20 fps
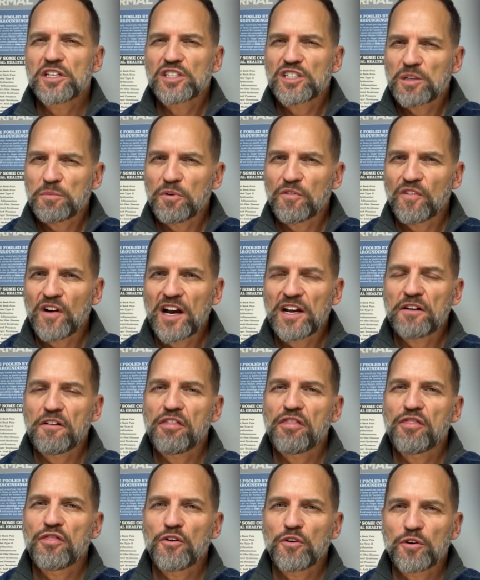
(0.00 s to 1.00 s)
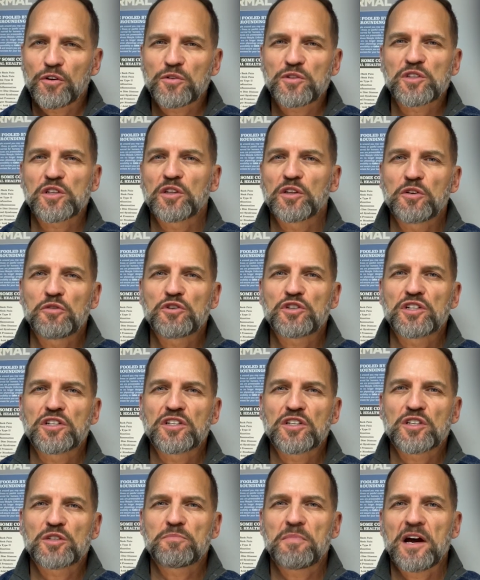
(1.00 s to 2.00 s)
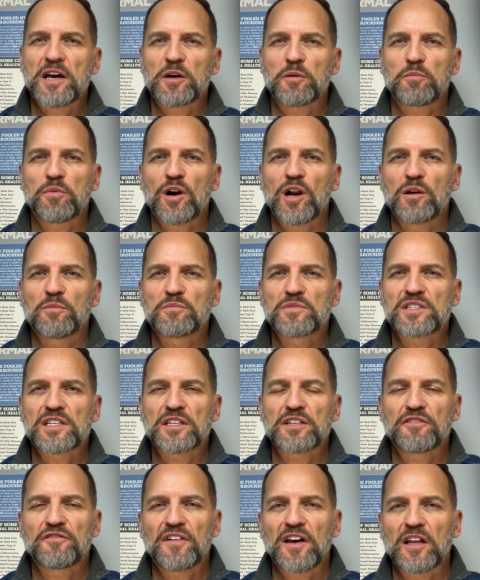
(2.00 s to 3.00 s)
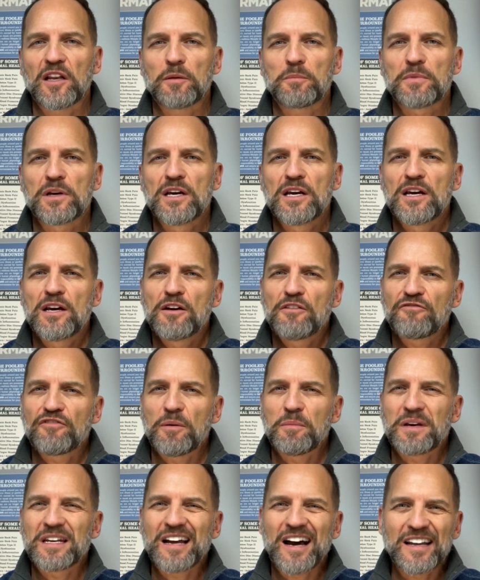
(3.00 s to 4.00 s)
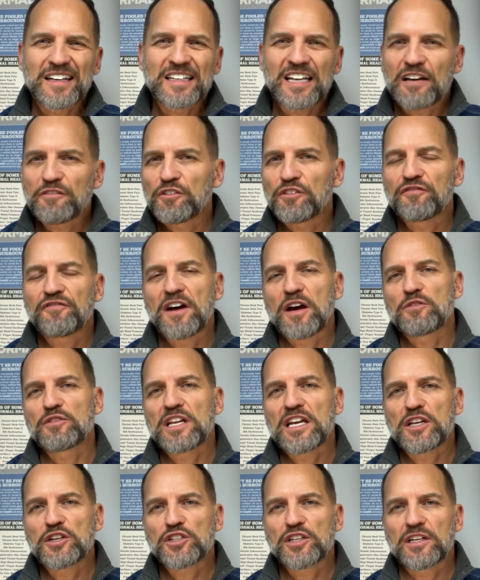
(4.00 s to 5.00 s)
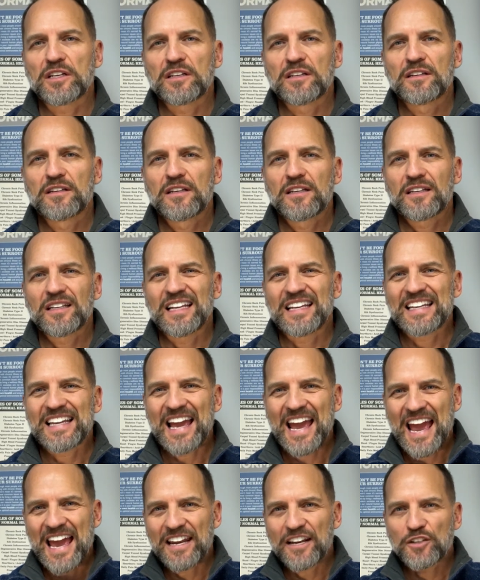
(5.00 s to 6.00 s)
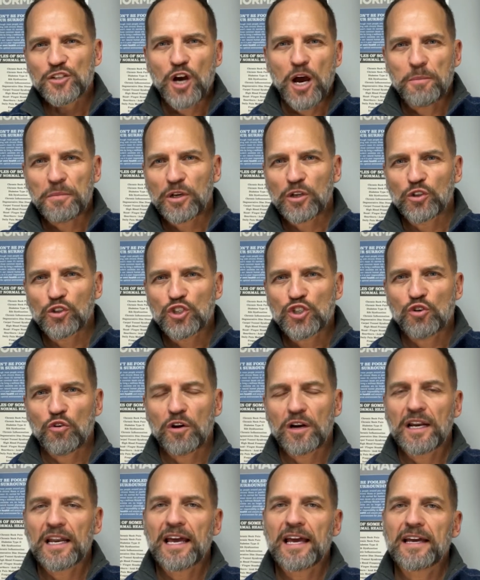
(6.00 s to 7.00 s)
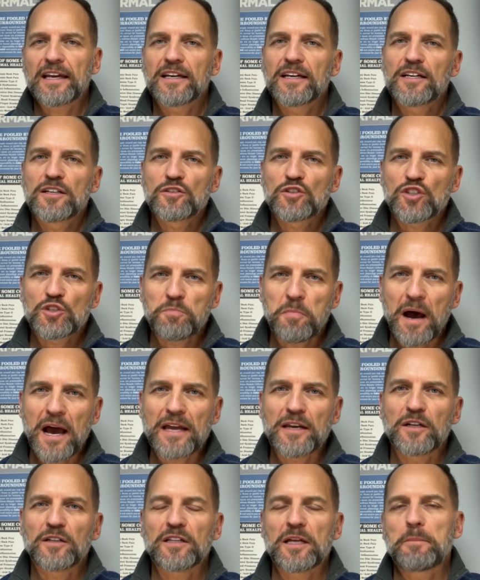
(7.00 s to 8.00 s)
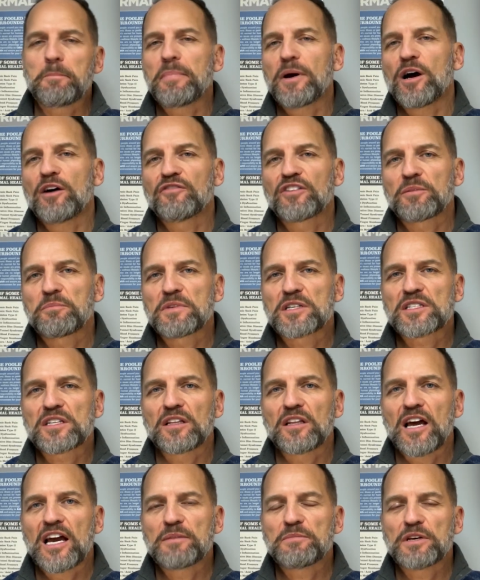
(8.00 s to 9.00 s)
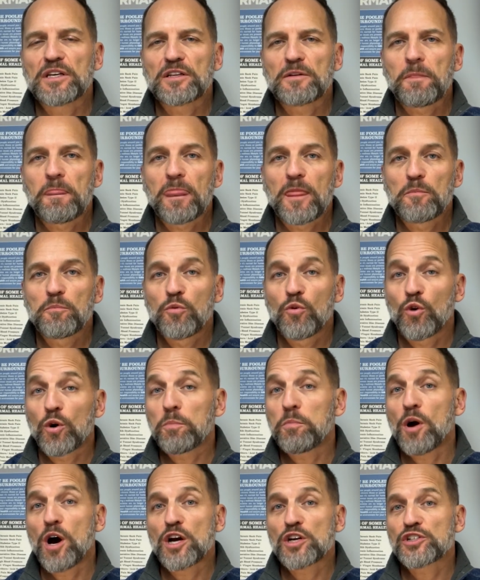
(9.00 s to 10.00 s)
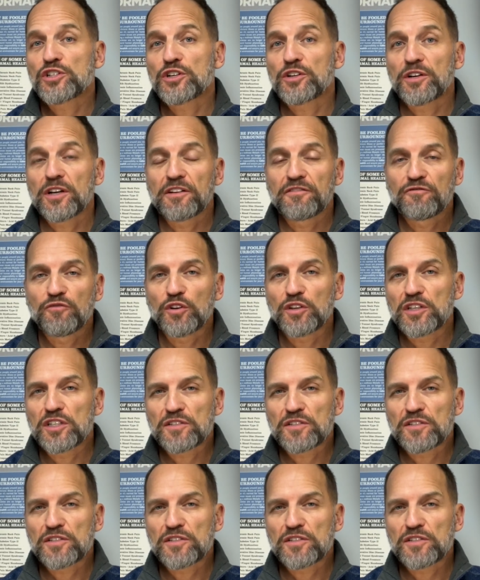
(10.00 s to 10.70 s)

is to provide a thorough solution to spinal problems that develop from an unlevel foundation, like anatomical short leg, spinal and pelvic misalignment, poor posture, and foot